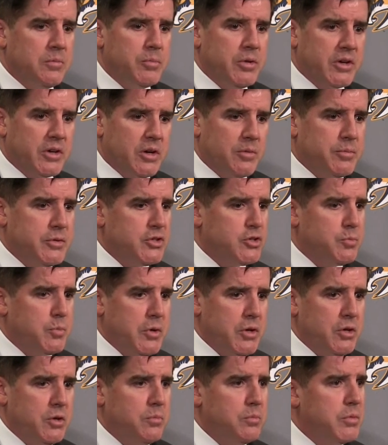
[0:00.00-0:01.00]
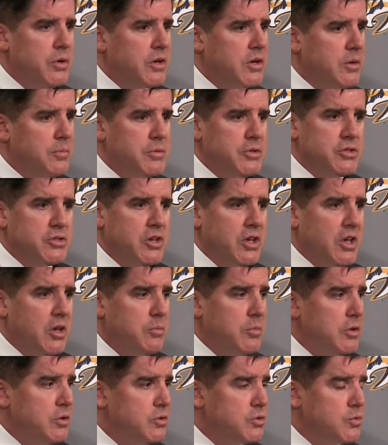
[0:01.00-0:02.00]
pick up his speed and pick up his
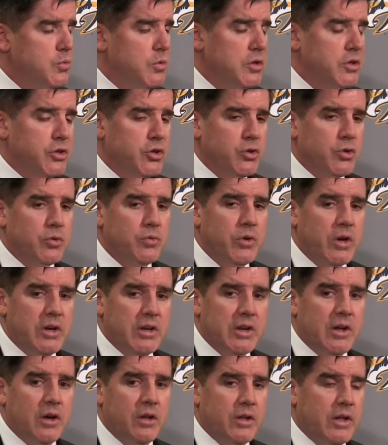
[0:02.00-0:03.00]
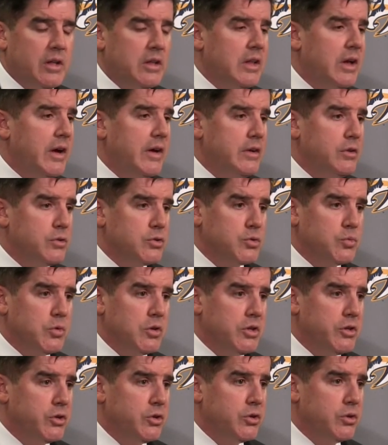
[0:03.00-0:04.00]
game. He looks really good right now. That line looks
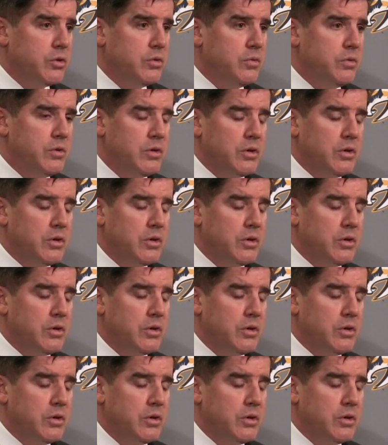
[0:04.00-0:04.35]
really good.